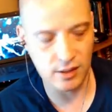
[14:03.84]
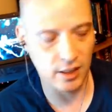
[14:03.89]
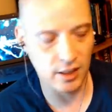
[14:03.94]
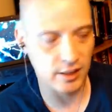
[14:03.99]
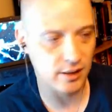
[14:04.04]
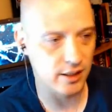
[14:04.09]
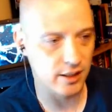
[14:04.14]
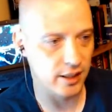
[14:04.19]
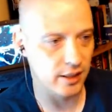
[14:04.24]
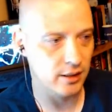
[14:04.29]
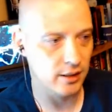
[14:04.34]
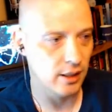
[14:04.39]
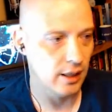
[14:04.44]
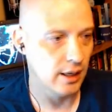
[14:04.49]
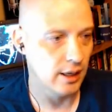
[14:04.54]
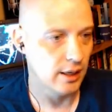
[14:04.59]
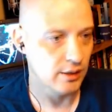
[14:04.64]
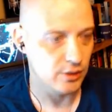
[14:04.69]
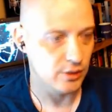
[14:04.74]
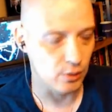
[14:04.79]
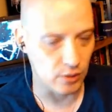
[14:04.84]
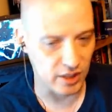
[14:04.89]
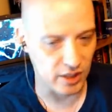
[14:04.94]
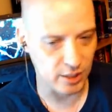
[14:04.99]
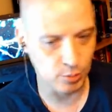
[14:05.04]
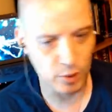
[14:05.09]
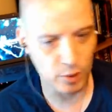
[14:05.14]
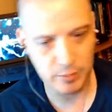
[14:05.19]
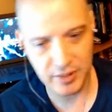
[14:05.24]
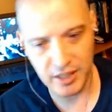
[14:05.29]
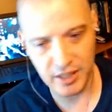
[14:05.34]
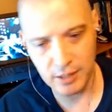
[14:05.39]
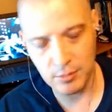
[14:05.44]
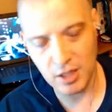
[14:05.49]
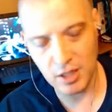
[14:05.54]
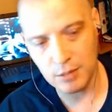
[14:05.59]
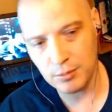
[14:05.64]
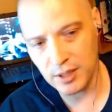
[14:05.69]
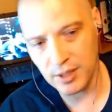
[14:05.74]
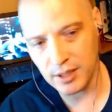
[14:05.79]
things like that. So
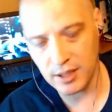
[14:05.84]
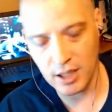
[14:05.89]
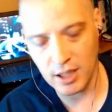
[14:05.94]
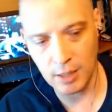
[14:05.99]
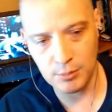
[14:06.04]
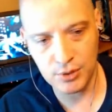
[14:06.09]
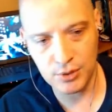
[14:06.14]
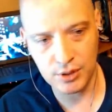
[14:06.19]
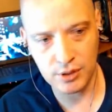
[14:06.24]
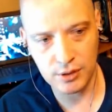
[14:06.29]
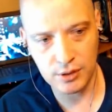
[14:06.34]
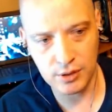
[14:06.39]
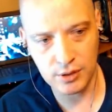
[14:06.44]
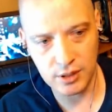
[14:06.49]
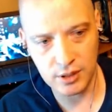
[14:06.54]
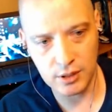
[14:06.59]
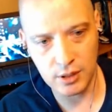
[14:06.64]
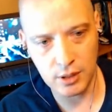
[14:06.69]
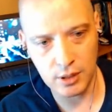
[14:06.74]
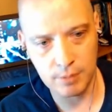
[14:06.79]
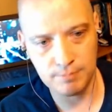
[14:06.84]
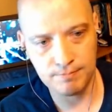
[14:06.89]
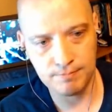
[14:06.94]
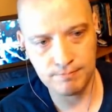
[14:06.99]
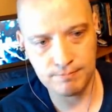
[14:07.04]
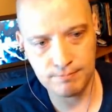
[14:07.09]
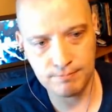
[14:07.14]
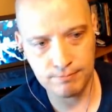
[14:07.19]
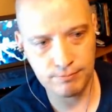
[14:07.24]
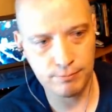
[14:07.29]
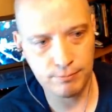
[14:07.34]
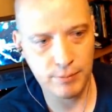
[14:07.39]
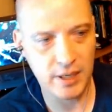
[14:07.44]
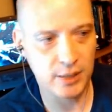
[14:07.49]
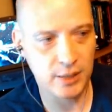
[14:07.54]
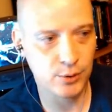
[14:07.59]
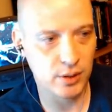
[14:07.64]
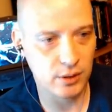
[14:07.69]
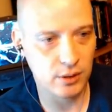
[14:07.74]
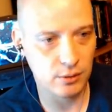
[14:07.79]
Liberapay might be an option that. Uh,
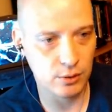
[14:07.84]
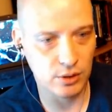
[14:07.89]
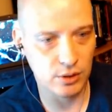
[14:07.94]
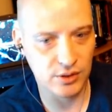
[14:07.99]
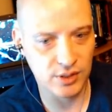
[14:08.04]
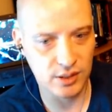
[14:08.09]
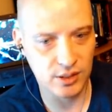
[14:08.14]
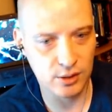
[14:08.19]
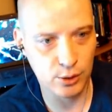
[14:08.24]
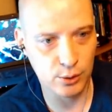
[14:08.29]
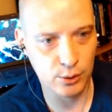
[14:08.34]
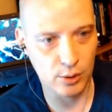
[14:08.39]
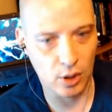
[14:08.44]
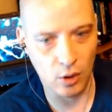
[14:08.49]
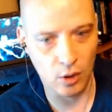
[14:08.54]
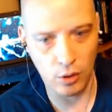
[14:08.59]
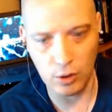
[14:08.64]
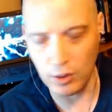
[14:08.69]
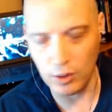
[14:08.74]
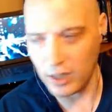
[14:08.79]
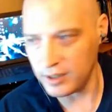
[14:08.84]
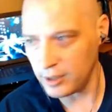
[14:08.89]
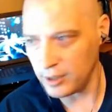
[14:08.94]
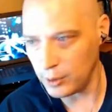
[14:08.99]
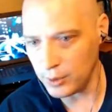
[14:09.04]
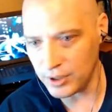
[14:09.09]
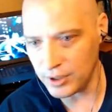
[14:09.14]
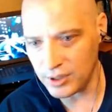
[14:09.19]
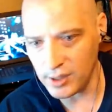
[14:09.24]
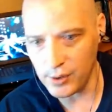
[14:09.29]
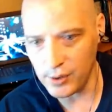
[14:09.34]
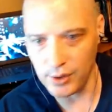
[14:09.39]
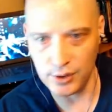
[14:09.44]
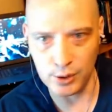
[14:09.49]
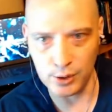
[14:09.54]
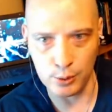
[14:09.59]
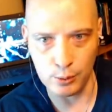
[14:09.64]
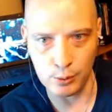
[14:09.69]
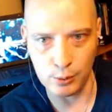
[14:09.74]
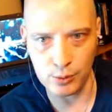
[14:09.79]
Patrick looks into, although I noticed in
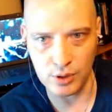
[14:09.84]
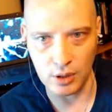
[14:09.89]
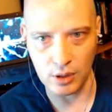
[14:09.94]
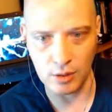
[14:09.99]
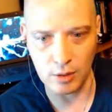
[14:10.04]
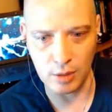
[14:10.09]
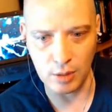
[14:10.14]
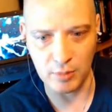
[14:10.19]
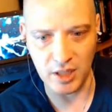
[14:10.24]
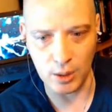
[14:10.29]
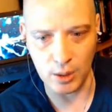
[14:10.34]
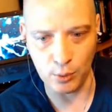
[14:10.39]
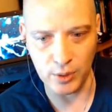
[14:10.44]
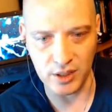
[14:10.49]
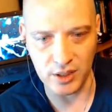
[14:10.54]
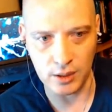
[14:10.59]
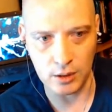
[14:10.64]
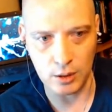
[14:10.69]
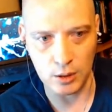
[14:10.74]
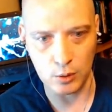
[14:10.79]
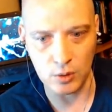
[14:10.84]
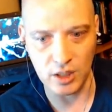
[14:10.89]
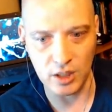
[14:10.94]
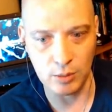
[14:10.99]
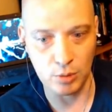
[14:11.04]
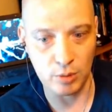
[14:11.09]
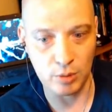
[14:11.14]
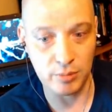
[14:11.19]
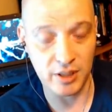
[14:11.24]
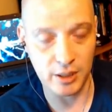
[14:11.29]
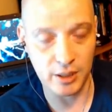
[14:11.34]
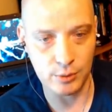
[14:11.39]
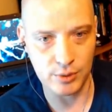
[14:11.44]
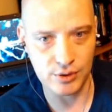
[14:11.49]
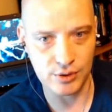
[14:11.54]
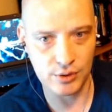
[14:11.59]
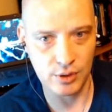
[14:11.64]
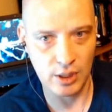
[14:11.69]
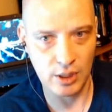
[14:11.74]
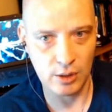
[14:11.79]
the news uh, about a week ago,
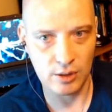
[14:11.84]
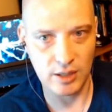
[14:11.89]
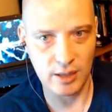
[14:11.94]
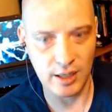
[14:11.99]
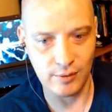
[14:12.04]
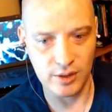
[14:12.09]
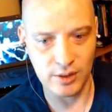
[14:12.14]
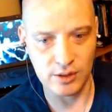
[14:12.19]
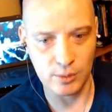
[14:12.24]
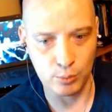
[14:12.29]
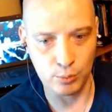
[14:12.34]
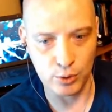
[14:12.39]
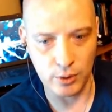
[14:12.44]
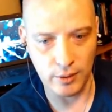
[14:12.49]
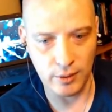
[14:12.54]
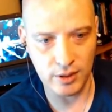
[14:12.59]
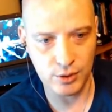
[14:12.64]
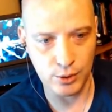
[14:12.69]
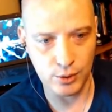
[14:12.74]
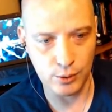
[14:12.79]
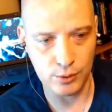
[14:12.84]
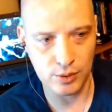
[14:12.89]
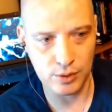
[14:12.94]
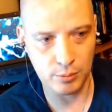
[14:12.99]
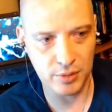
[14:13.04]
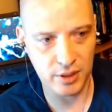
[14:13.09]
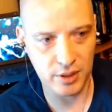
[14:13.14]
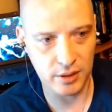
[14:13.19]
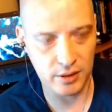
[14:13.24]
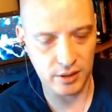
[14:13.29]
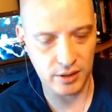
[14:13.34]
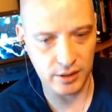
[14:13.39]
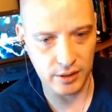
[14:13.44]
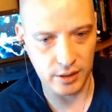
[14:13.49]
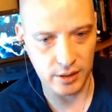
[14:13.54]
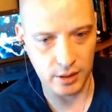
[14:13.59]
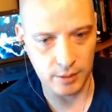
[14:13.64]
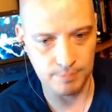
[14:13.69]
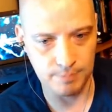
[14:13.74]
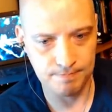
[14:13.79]
Liberapay was having some real issues.
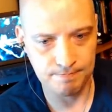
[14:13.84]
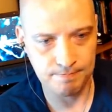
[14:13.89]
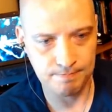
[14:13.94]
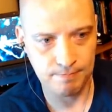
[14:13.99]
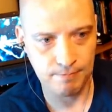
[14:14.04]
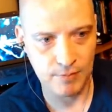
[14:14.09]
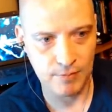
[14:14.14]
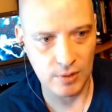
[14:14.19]
Apparently, uh,